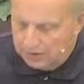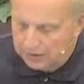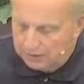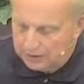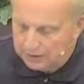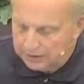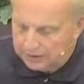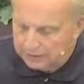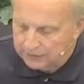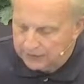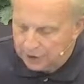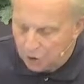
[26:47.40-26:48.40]
They
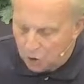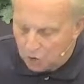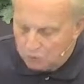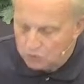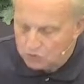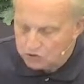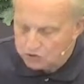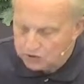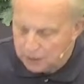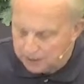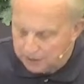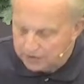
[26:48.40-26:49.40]
live in an almost
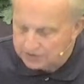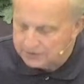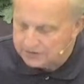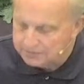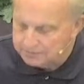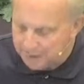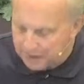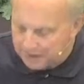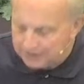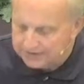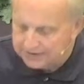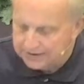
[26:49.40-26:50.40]
covenanted
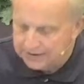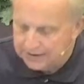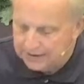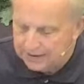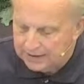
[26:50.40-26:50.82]
polity,